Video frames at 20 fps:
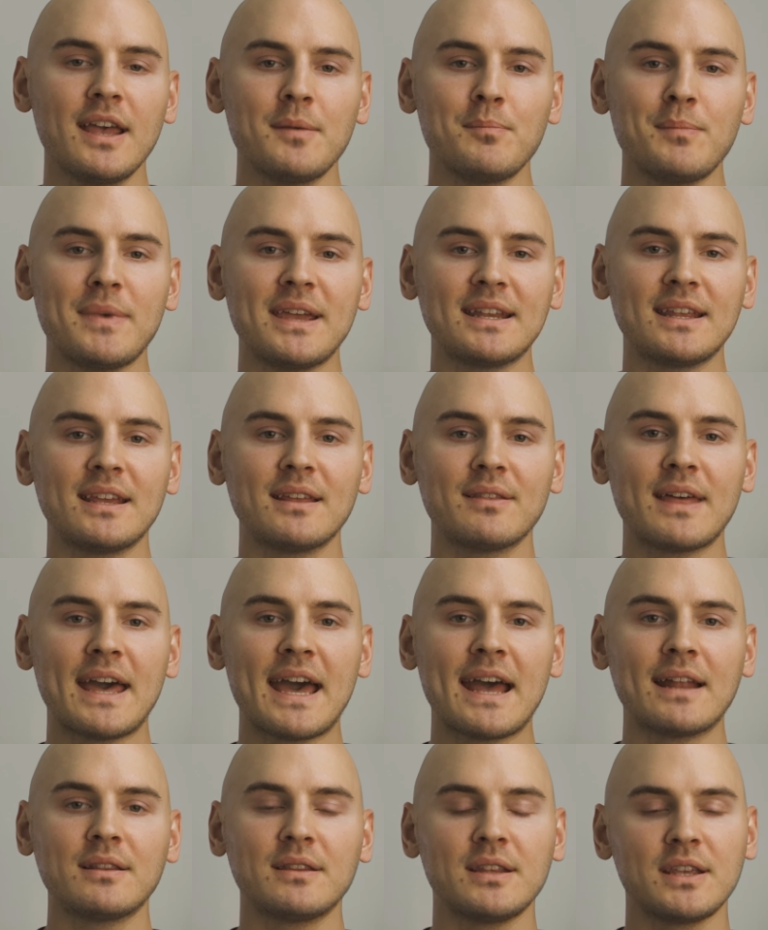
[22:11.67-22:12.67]
meaning
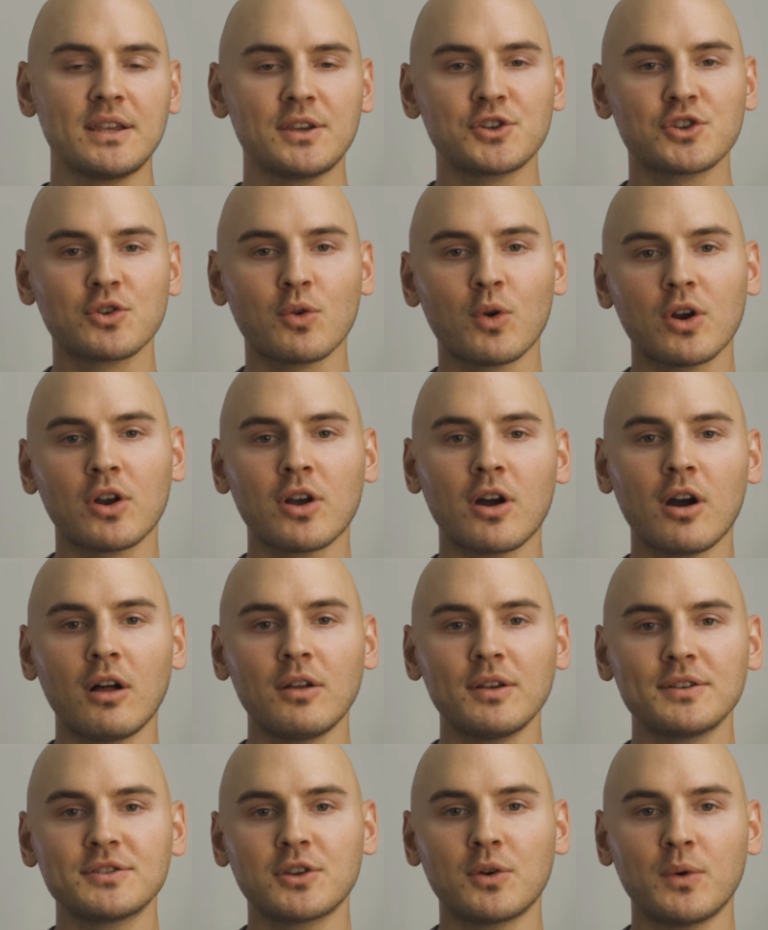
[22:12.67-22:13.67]
that the short
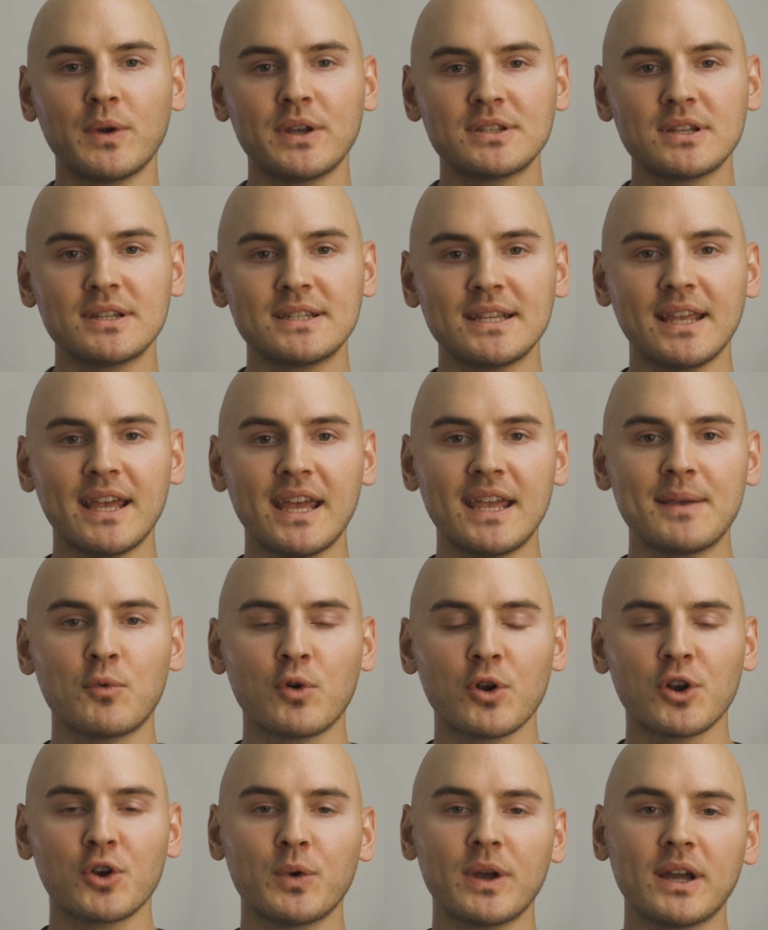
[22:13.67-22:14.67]
call is going to decay
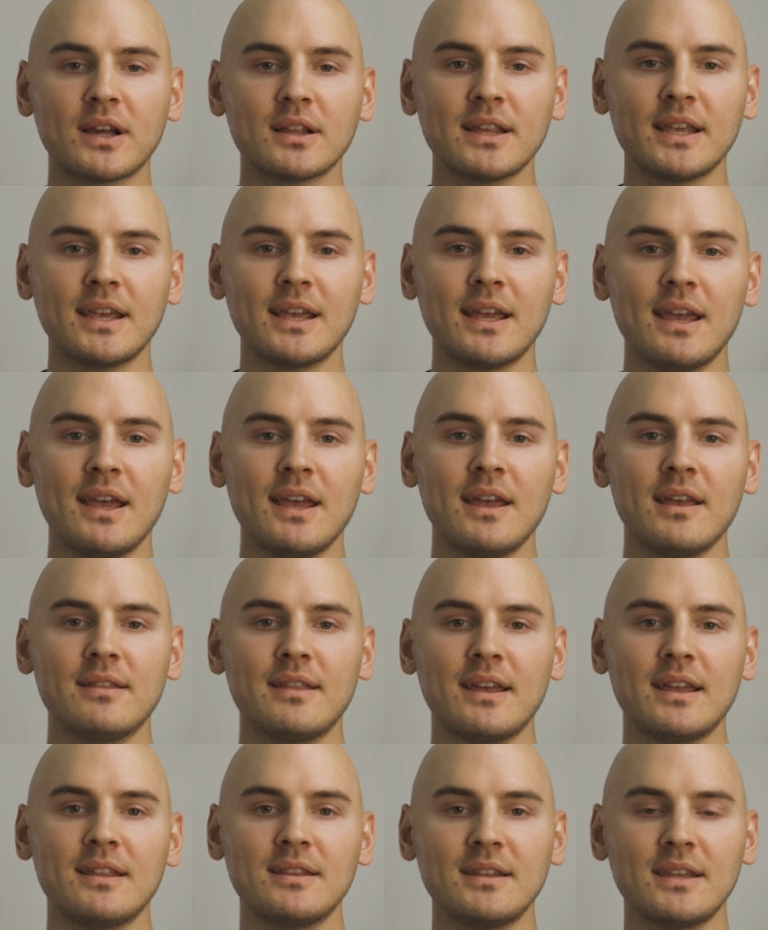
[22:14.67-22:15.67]
more quickly
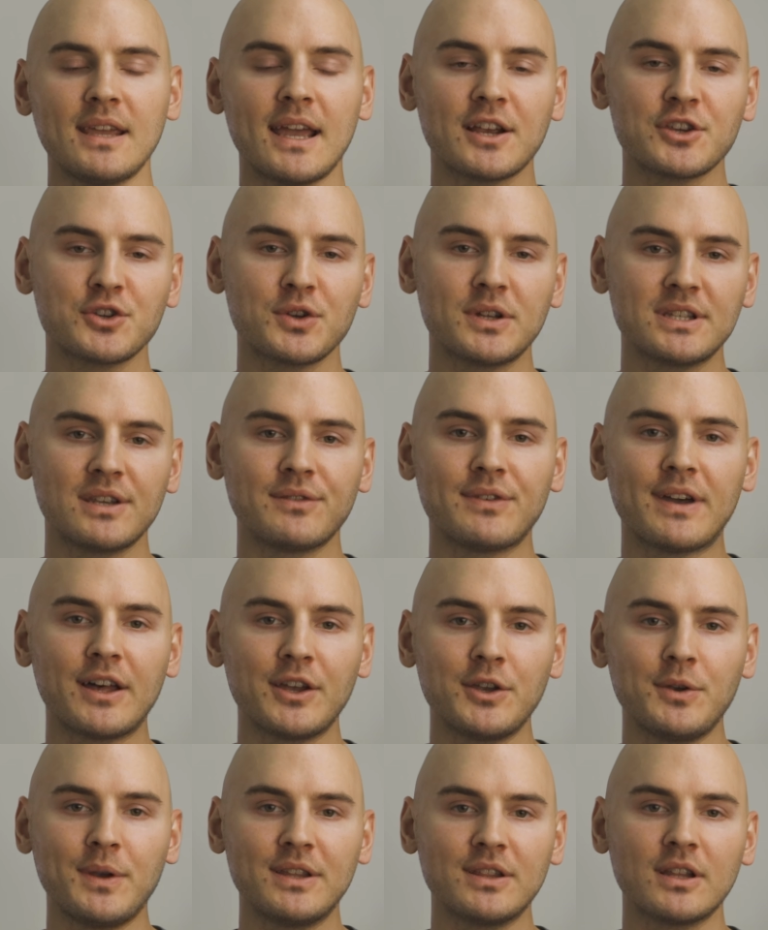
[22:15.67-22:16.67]
than the extrinsic
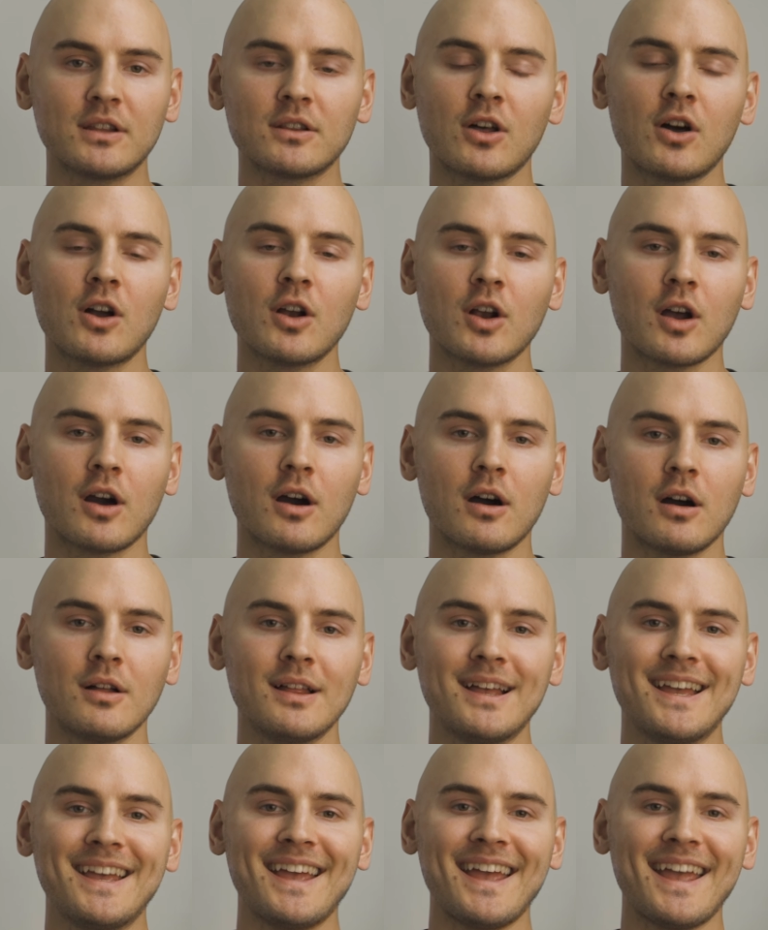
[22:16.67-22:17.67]
value in the long
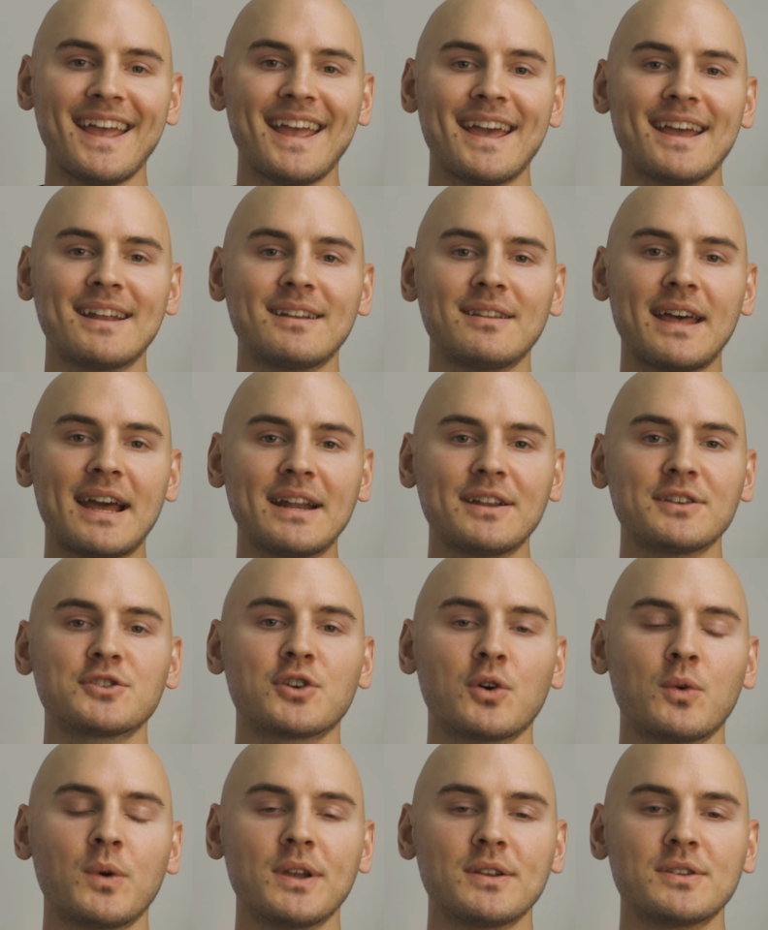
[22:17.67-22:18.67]
call, and that is
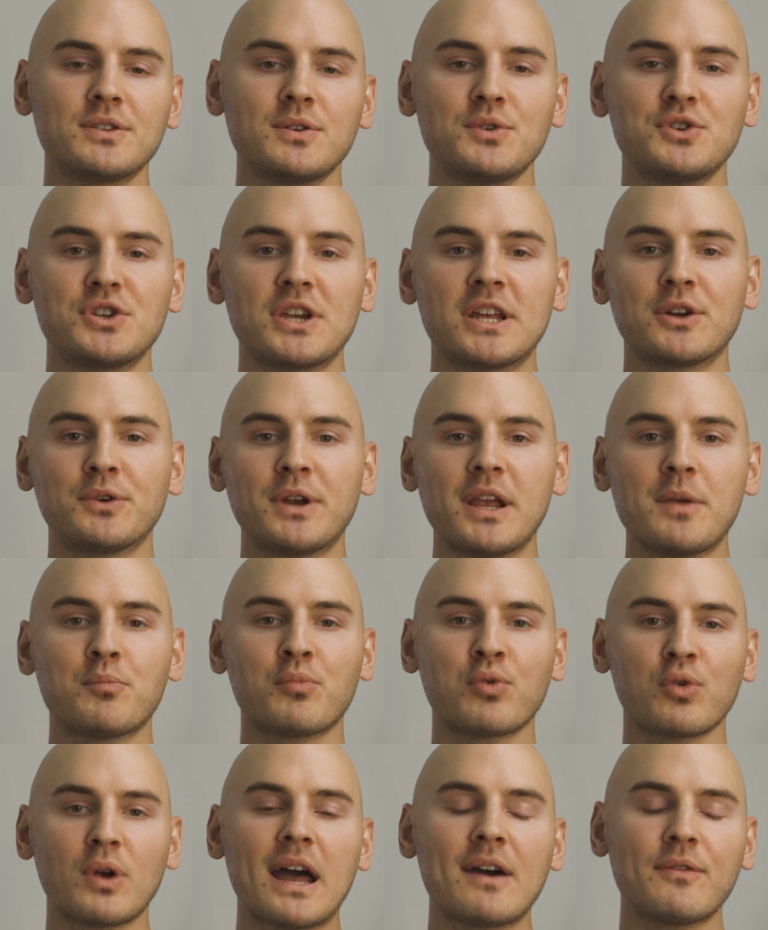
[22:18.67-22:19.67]
going to
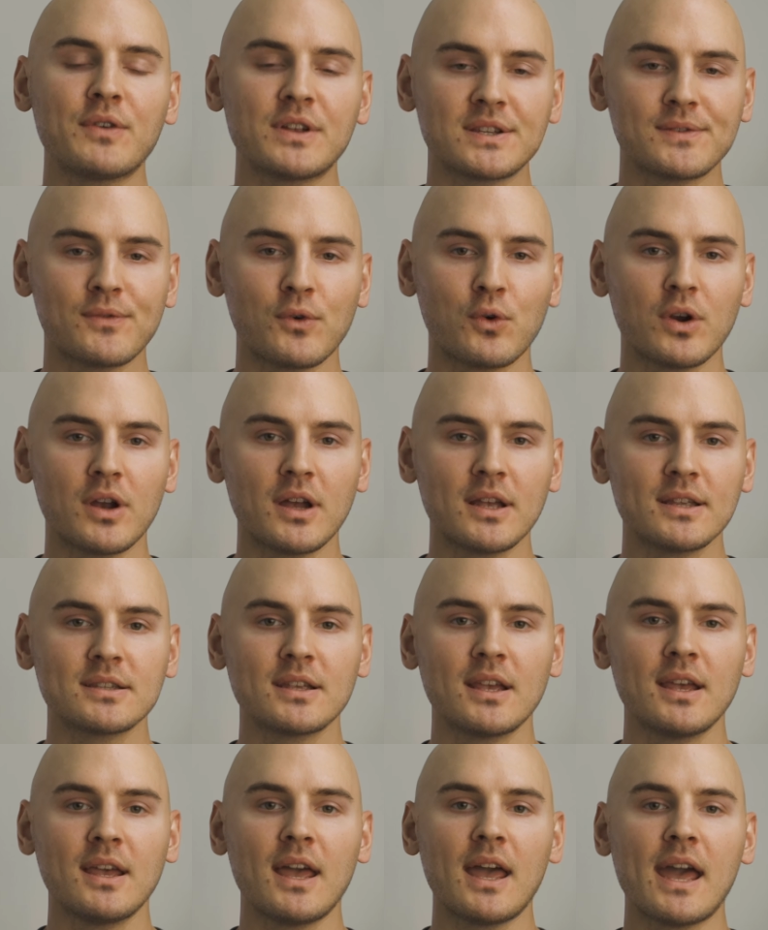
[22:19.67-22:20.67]
generate profits for
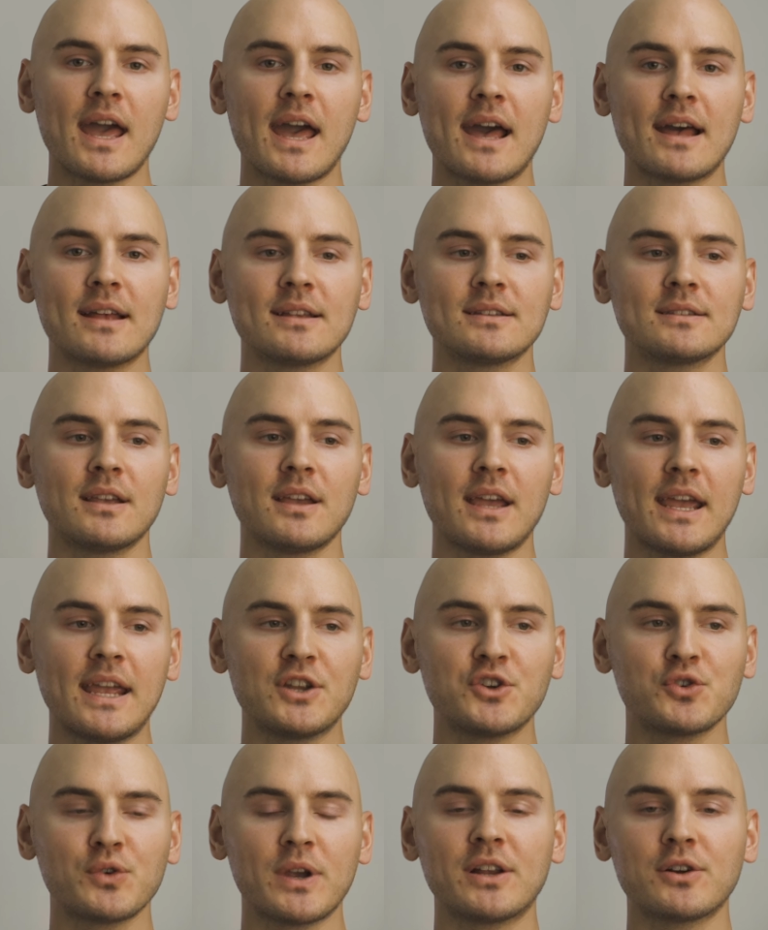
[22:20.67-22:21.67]
us as a
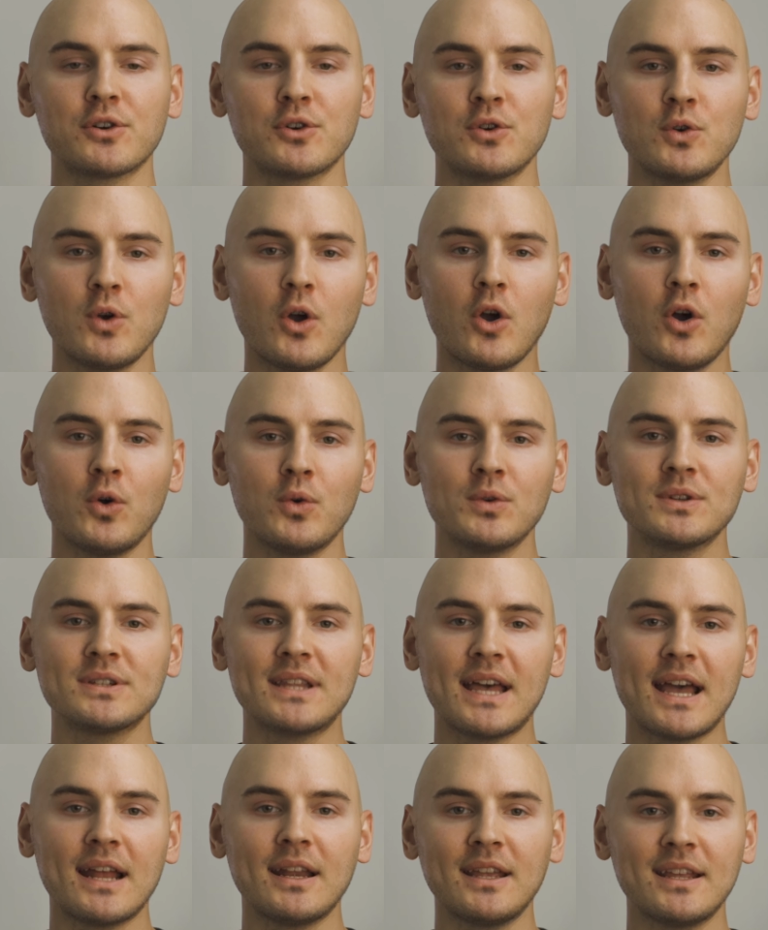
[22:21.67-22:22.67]
trader who owns
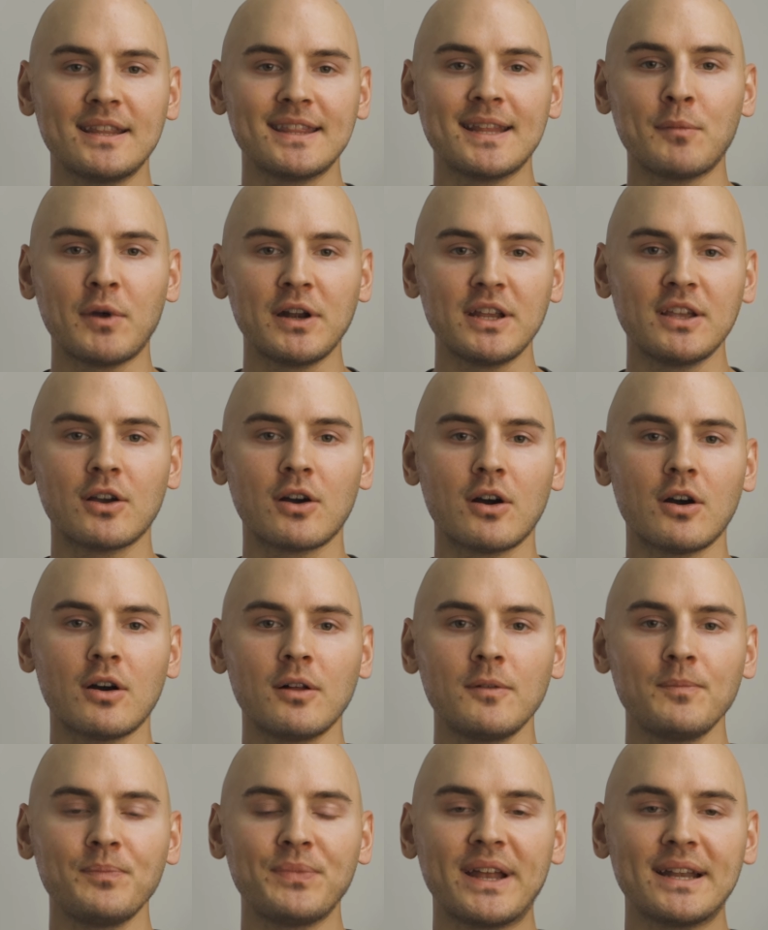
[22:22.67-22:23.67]
that in the money
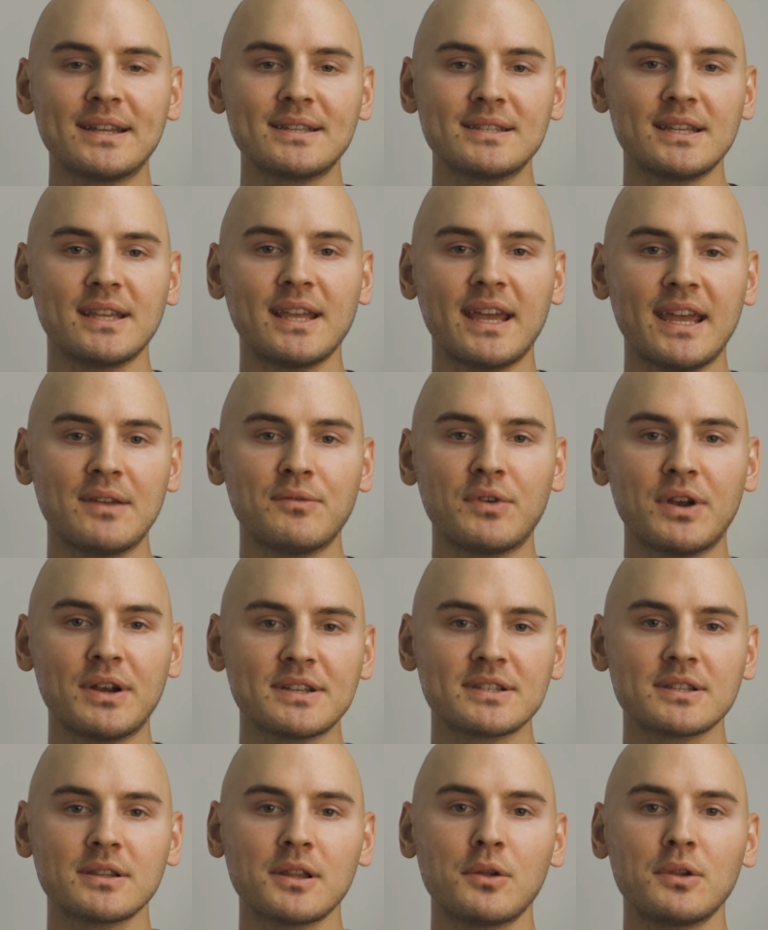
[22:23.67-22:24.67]
call that is decaying
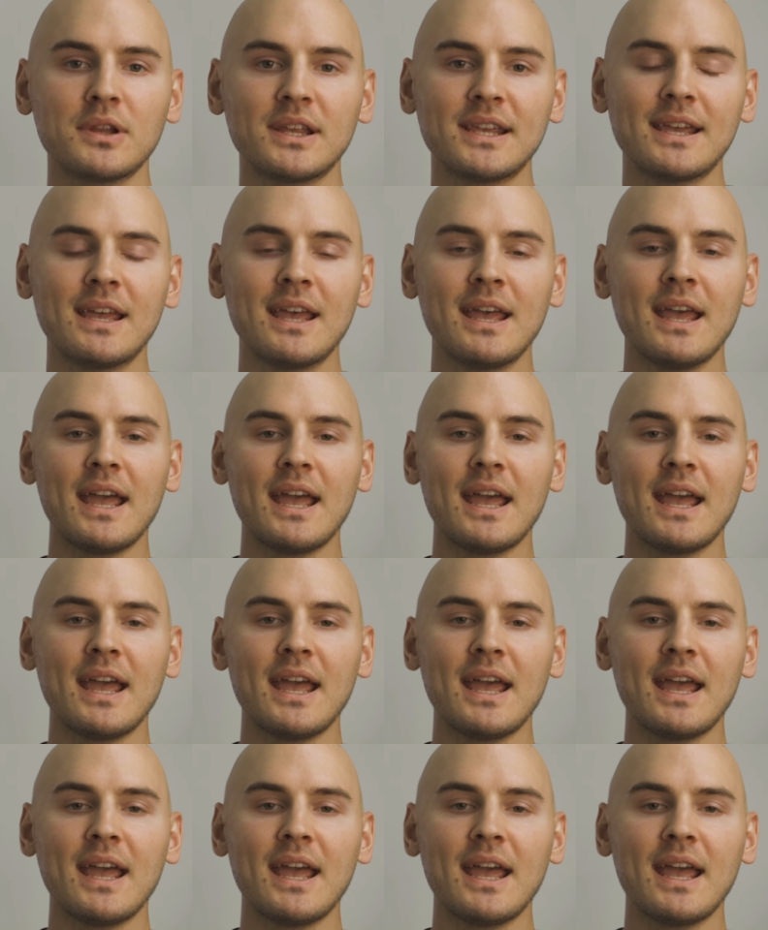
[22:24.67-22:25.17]
very slowly